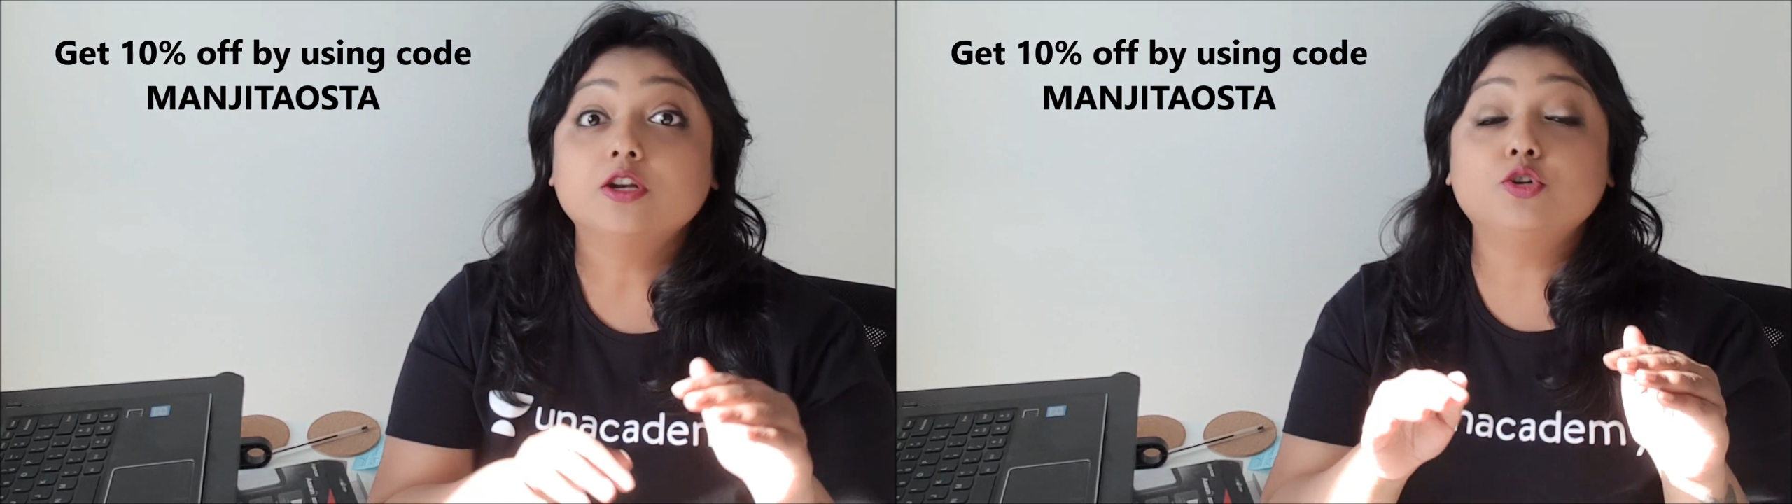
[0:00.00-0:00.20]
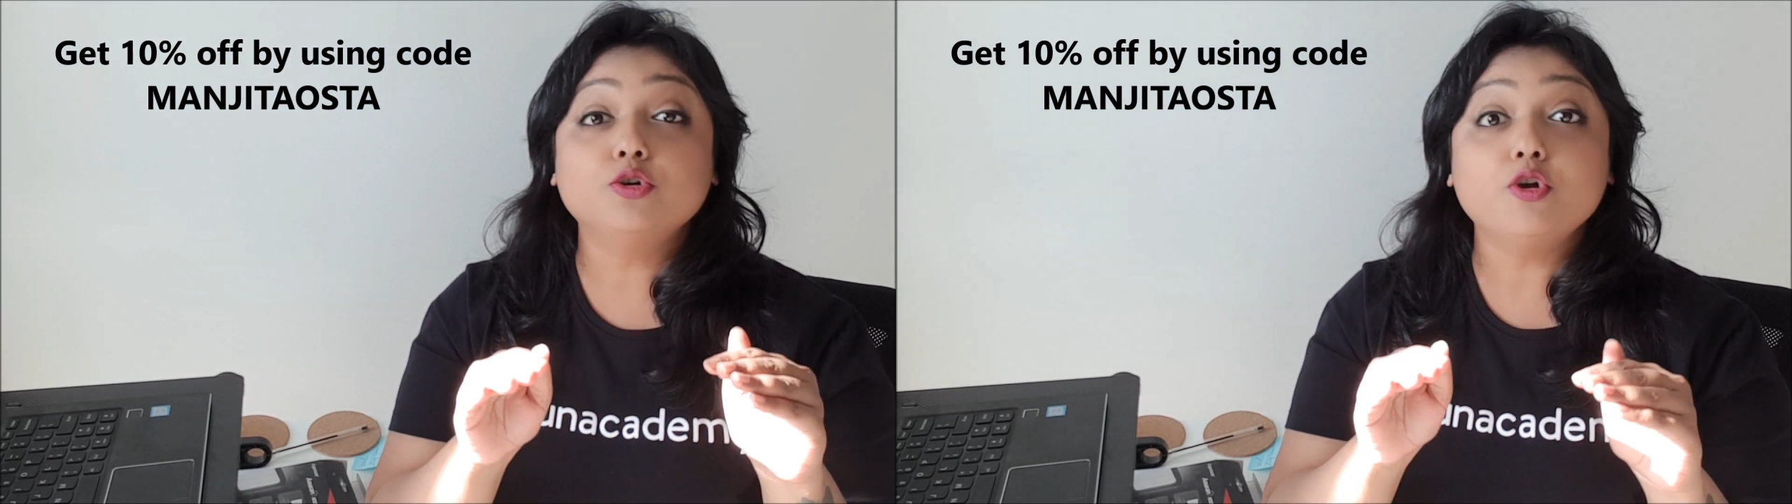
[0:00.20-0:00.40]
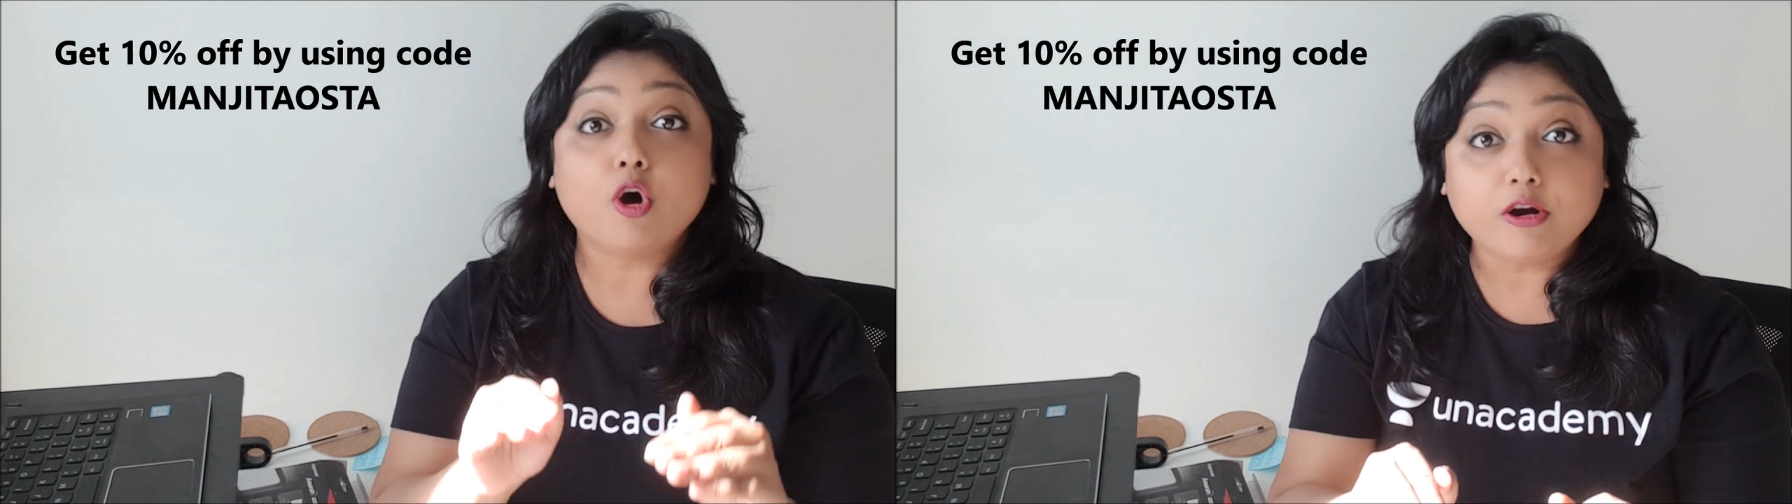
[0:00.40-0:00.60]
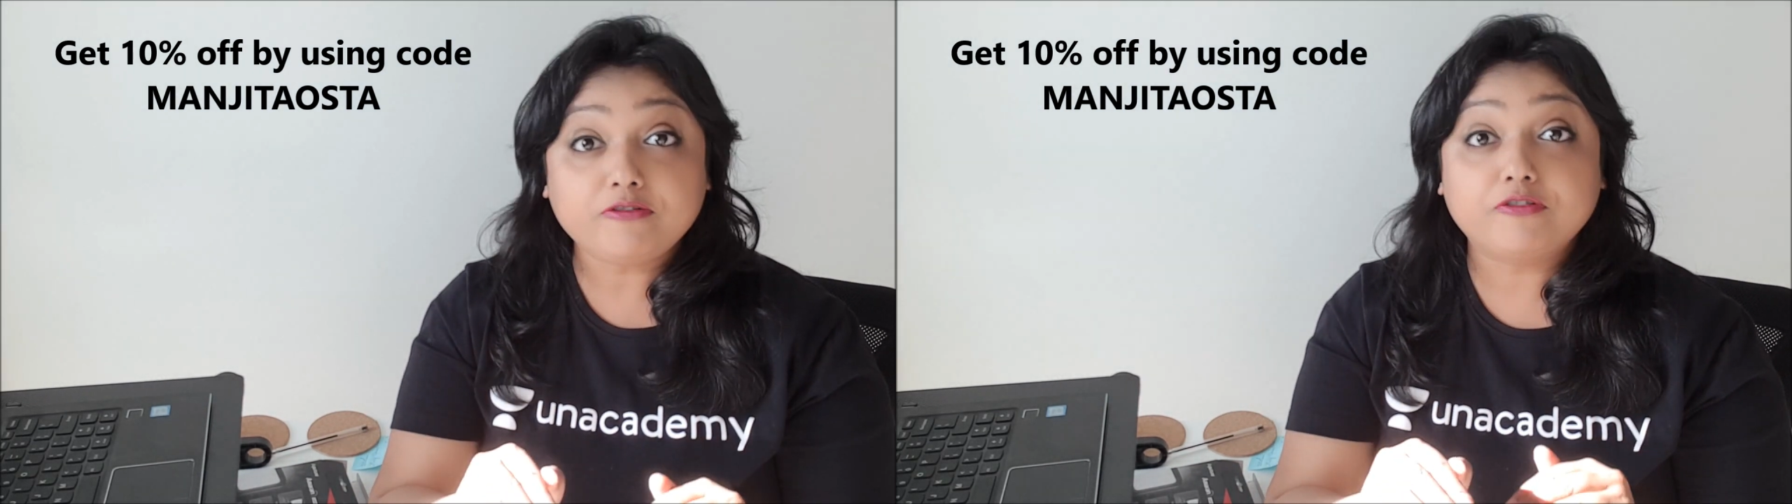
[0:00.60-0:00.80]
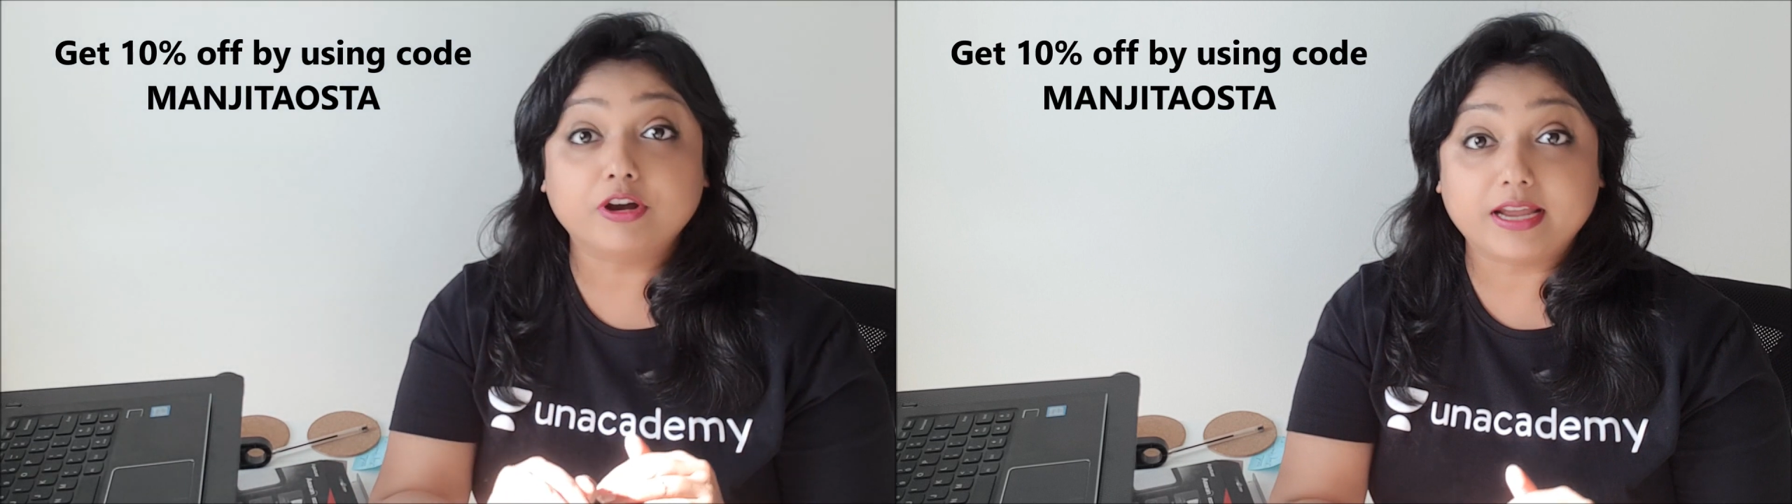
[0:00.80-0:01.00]
Do not
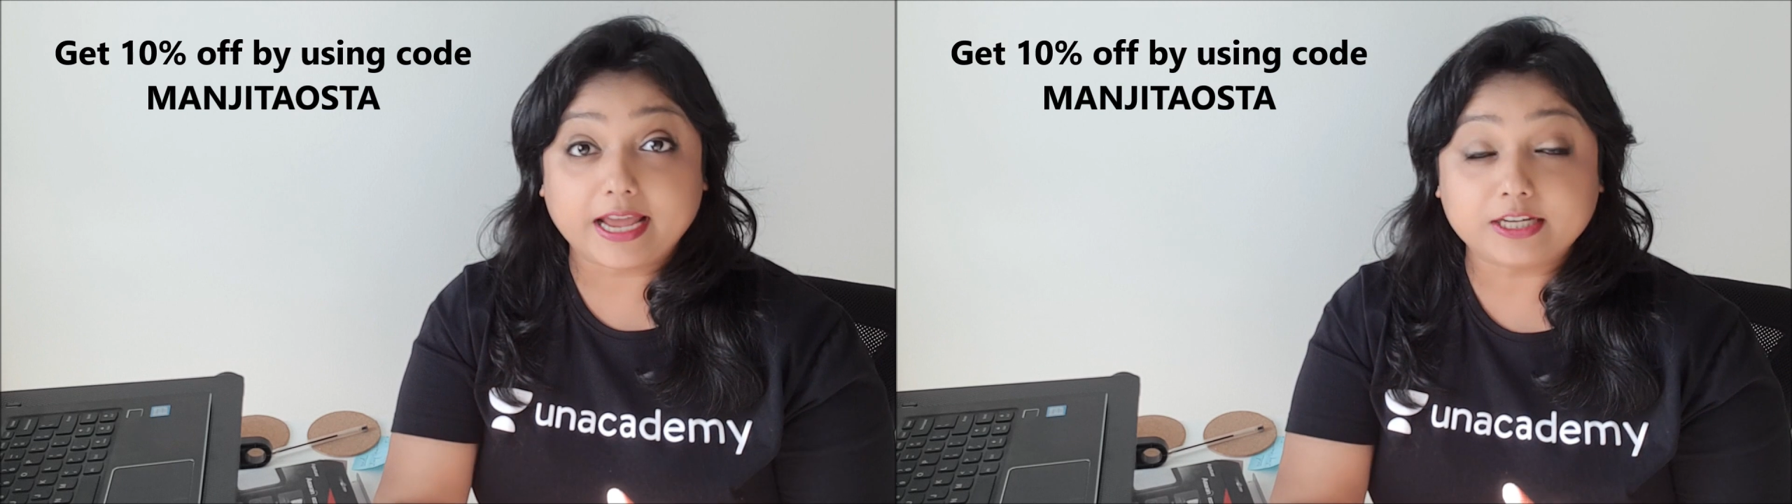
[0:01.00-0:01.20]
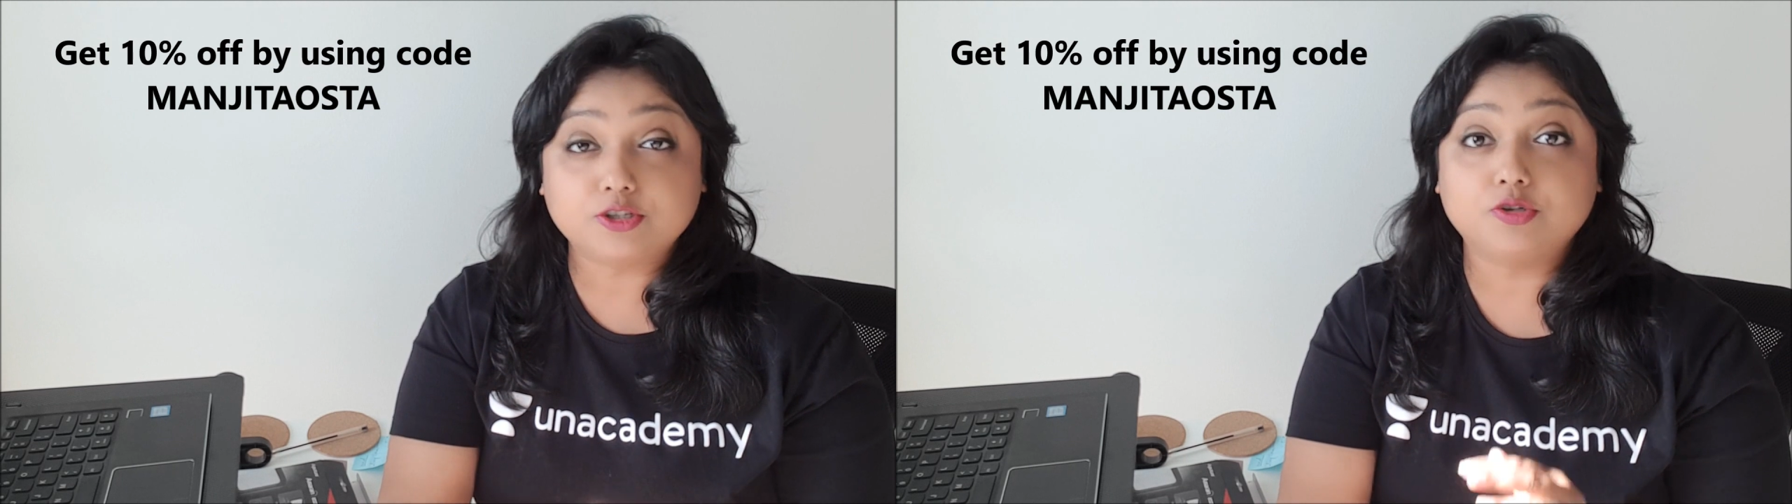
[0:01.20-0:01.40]
forget